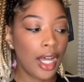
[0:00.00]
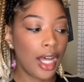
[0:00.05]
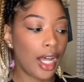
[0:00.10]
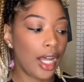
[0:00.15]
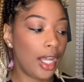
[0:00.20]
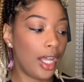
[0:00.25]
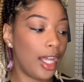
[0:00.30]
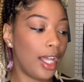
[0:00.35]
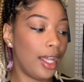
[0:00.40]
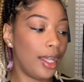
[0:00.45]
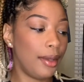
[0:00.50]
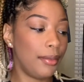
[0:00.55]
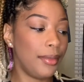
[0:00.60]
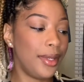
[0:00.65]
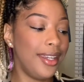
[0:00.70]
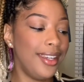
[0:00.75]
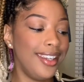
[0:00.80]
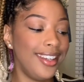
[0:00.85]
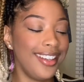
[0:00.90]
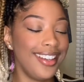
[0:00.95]

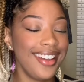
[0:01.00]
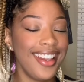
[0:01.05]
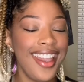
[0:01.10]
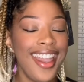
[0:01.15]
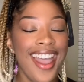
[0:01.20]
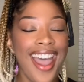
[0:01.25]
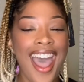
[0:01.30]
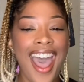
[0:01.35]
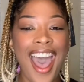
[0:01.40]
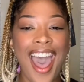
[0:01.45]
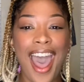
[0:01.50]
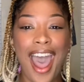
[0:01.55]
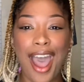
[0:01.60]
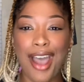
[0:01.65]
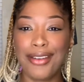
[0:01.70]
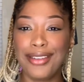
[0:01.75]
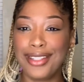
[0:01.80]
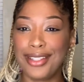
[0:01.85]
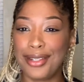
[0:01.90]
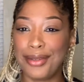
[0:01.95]
I was in